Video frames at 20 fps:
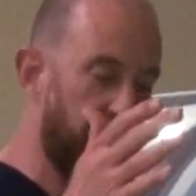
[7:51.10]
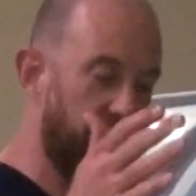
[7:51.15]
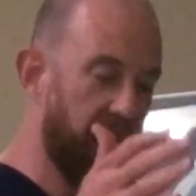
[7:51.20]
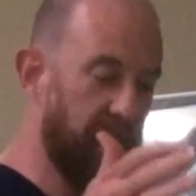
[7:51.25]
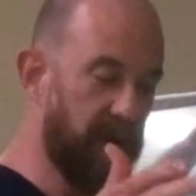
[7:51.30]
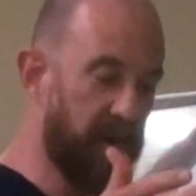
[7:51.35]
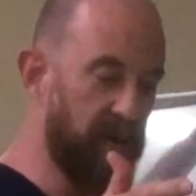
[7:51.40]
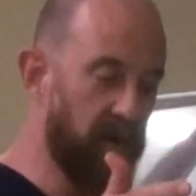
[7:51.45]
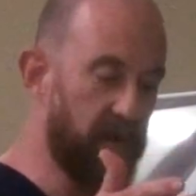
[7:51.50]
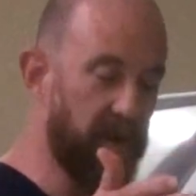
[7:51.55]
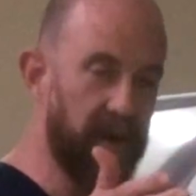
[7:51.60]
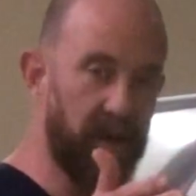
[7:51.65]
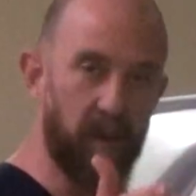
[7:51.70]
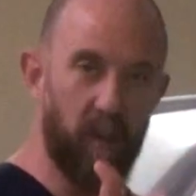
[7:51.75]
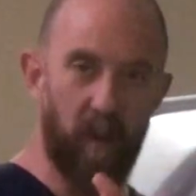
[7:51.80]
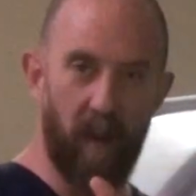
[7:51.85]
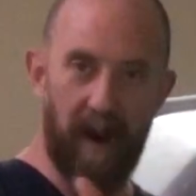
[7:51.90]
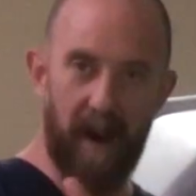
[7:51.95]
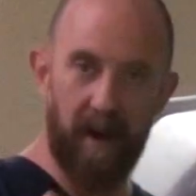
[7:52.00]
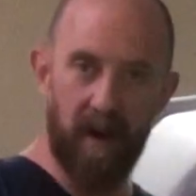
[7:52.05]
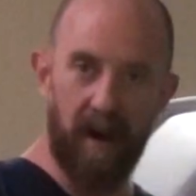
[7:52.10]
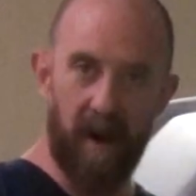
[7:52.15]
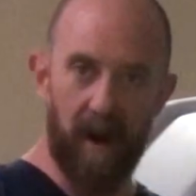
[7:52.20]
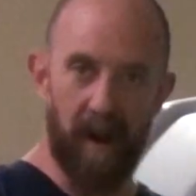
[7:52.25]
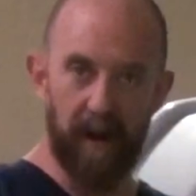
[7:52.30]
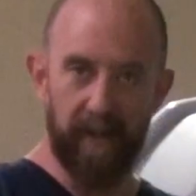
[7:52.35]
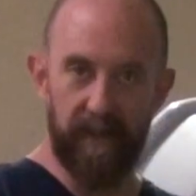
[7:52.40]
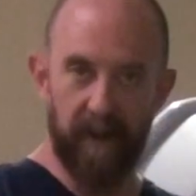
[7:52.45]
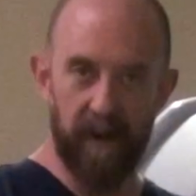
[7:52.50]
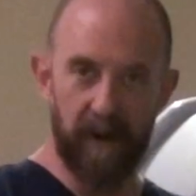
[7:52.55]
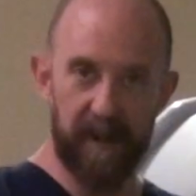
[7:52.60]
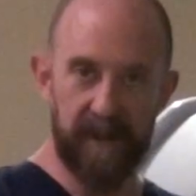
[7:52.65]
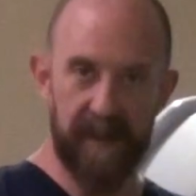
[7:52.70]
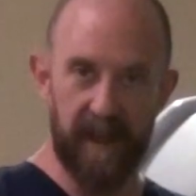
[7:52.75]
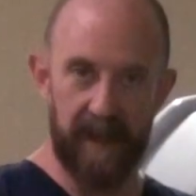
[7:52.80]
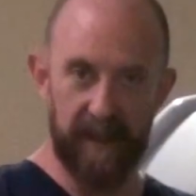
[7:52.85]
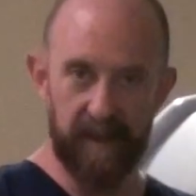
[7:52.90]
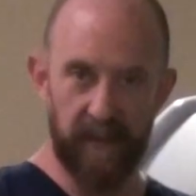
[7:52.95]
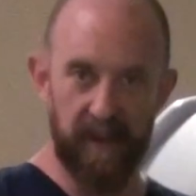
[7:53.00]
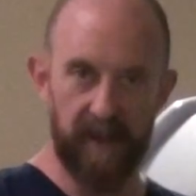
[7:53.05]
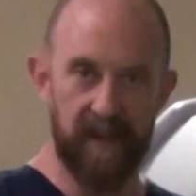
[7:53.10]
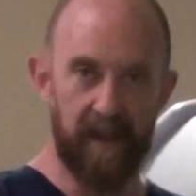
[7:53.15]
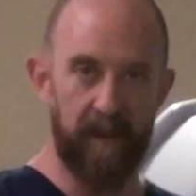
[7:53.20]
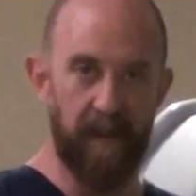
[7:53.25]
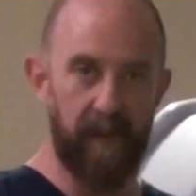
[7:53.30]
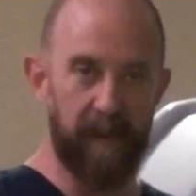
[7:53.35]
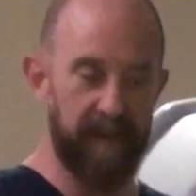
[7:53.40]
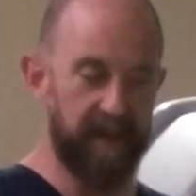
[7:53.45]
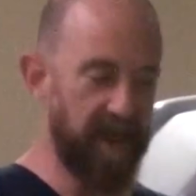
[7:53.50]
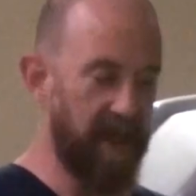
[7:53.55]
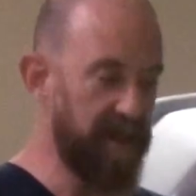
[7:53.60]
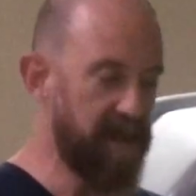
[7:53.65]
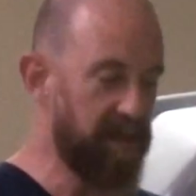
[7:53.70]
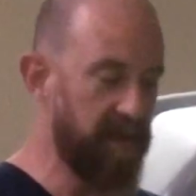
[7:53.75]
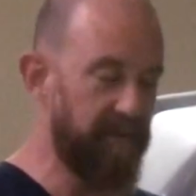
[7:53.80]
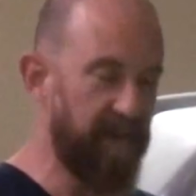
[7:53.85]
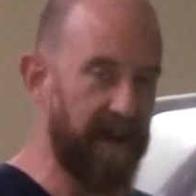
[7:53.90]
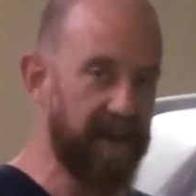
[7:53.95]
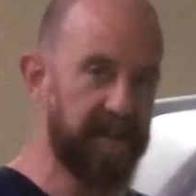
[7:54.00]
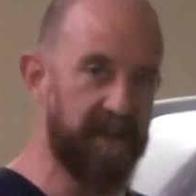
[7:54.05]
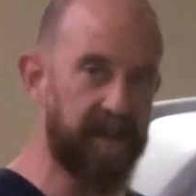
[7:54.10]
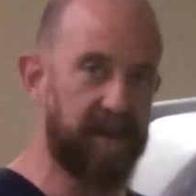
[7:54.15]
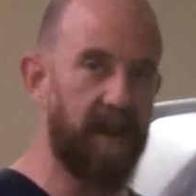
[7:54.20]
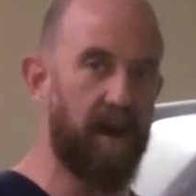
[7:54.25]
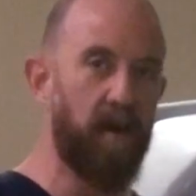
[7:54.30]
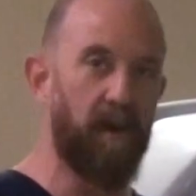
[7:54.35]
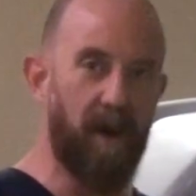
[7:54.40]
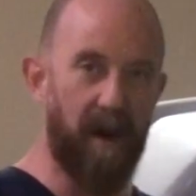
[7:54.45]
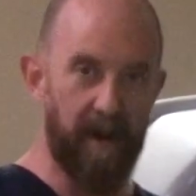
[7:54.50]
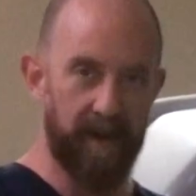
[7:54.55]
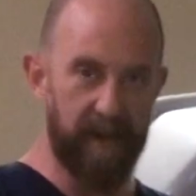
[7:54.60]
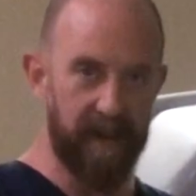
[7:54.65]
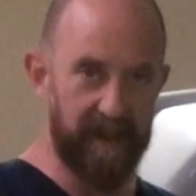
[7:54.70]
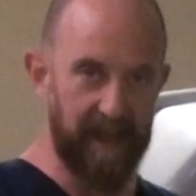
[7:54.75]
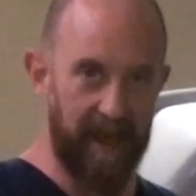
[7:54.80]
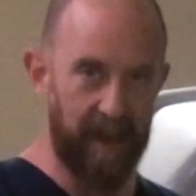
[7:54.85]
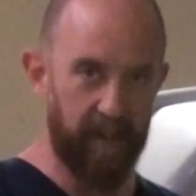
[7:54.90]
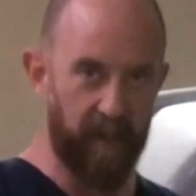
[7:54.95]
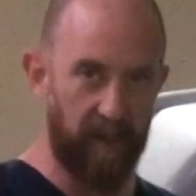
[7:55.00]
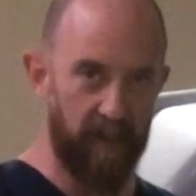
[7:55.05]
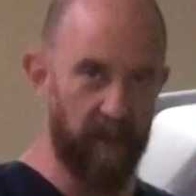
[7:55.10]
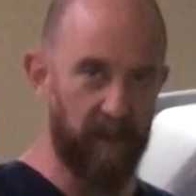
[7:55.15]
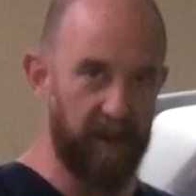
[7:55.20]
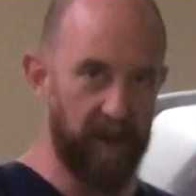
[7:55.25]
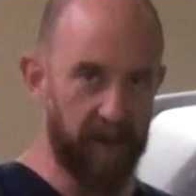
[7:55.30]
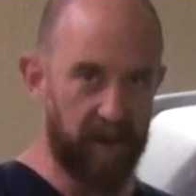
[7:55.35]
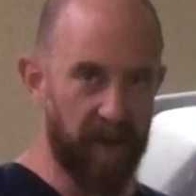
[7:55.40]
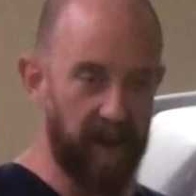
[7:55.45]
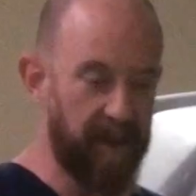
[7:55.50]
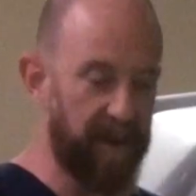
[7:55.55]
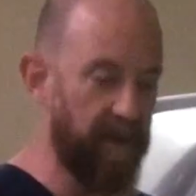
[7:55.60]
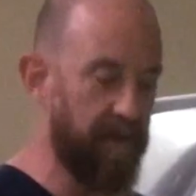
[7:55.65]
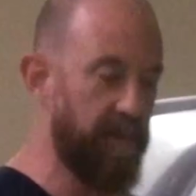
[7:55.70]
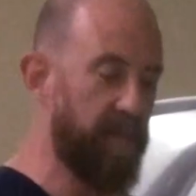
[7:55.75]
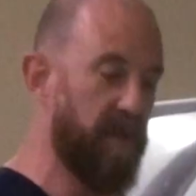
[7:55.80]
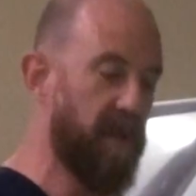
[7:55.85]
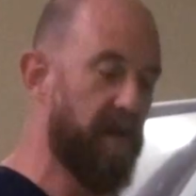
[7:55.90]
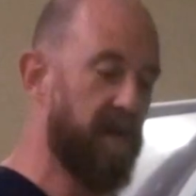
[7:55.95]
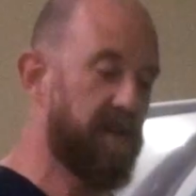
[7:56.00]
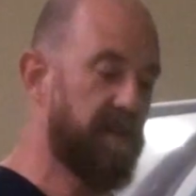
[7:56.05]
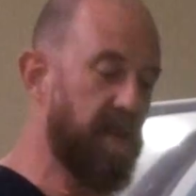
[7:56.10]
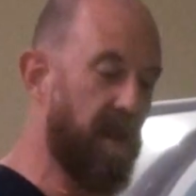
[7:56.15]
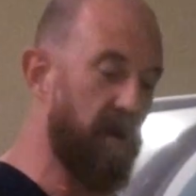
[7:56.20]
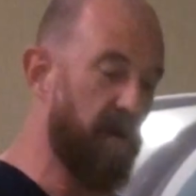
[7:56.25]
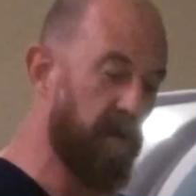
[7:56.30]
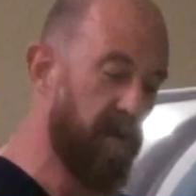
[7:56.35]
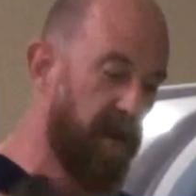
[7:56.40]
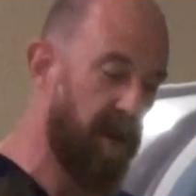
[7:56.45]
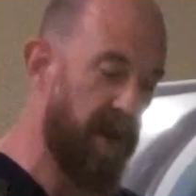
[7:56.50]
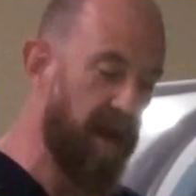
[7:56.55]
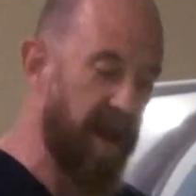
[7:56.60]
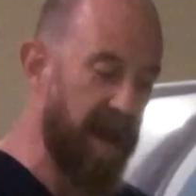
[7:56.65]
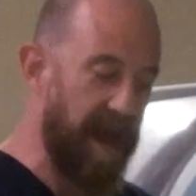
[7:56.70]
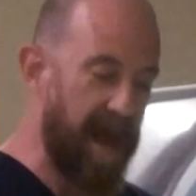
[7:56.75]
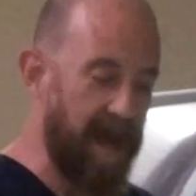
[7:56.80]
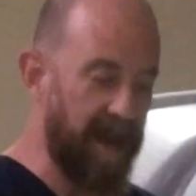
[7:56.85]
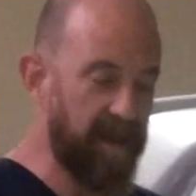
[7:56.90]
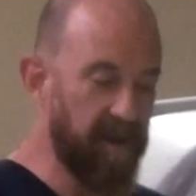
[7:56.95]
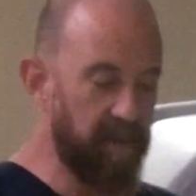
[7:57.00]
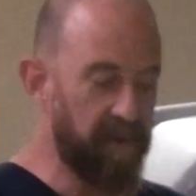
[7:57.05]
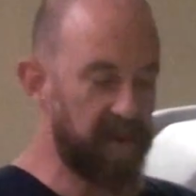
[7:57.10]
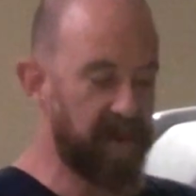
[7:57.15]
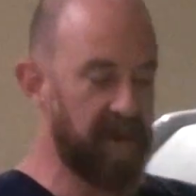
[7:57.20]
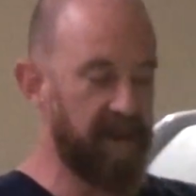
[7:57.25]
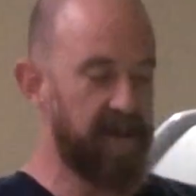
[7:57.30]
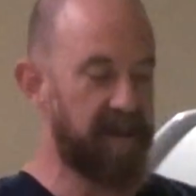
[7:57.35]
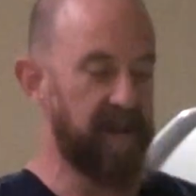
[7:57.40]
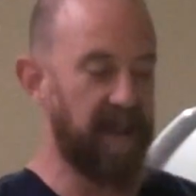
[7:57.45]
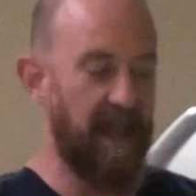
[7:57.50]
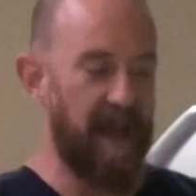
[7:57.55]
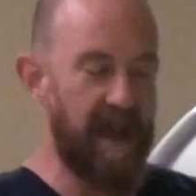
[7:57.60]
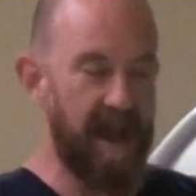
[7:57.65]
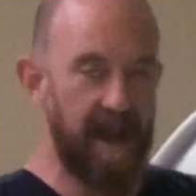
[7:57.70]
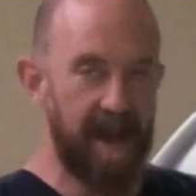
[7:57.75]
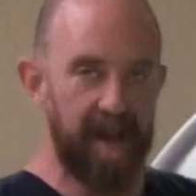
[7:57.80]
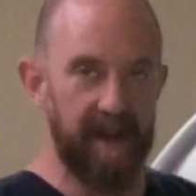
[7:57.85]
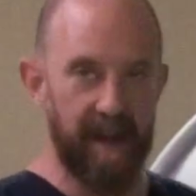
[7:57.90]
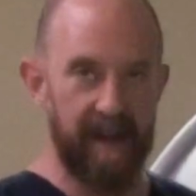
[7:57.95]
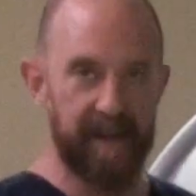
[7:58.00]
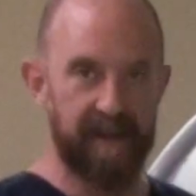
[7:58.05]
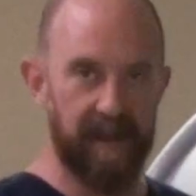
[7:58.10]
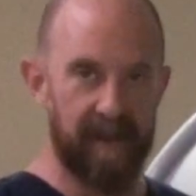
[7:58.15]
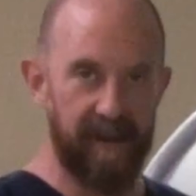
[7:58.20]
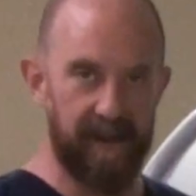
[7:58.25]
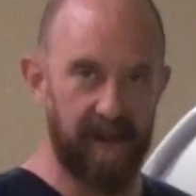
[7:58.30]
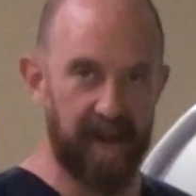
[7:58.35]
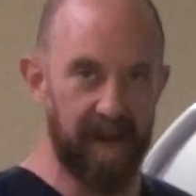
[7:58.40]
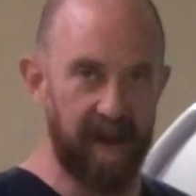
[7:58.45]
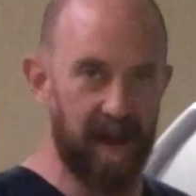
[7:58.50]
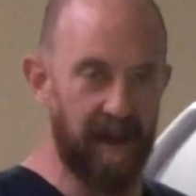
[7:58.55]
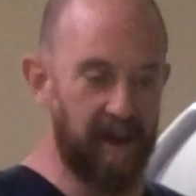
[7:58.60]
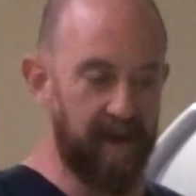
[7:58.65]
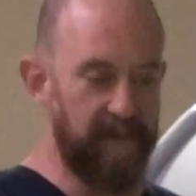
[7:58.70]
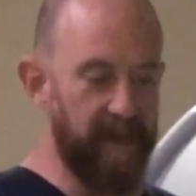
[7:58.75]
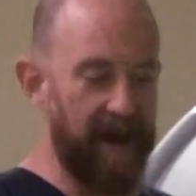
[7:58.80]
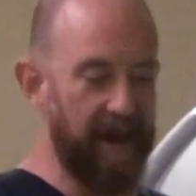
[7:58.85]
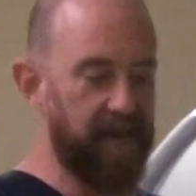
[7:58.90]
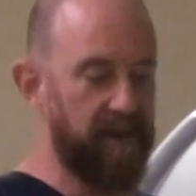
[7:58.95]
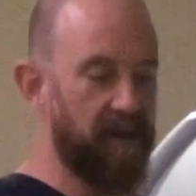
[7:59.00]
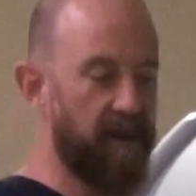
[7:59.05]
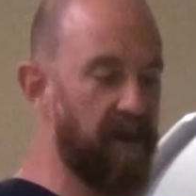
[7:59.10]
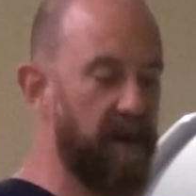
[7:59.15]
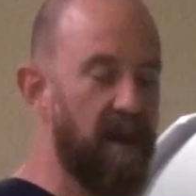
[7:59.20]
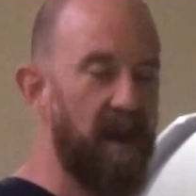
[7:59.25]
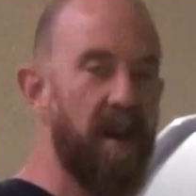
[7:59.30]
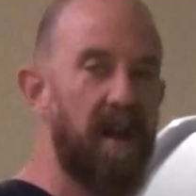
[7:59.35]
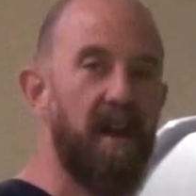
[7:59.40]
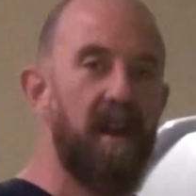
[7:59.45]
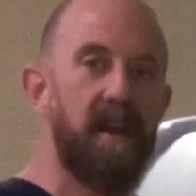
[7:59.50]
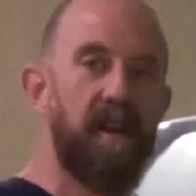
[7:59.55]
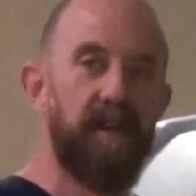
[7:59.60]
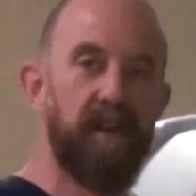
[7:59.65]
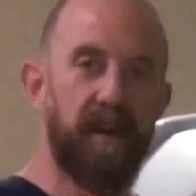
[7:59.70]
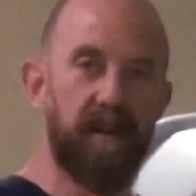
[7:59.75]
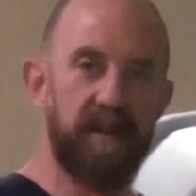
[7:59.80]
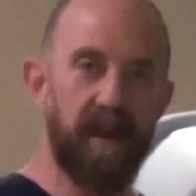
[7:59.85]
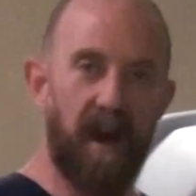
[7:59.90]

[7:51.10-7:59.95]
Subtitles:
including where all of your accessories and mobilization devices go on the table when you treat them. So I use this line as a delineating factor. There's